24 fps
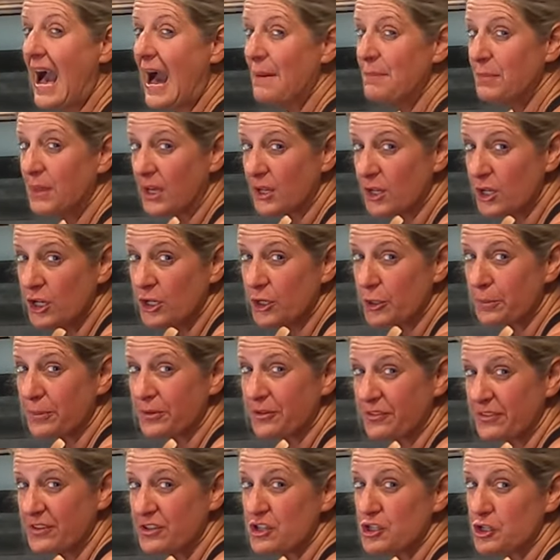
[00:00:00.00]
I'm not
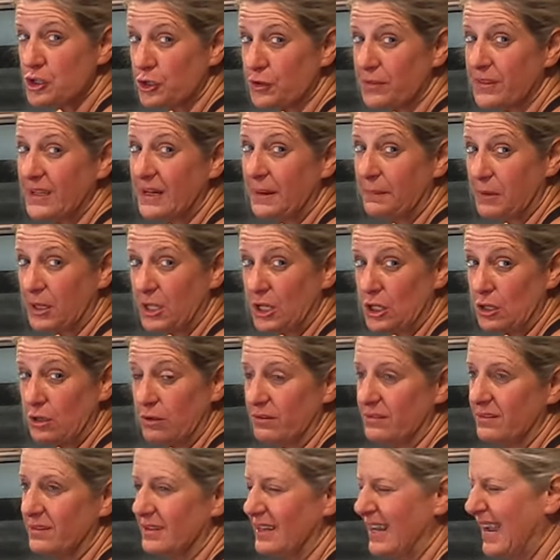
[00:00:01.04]
100% sure that I'm going to
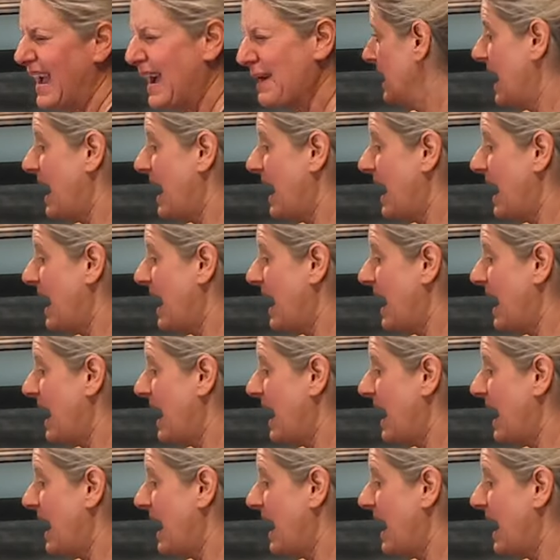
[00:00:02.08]
use it.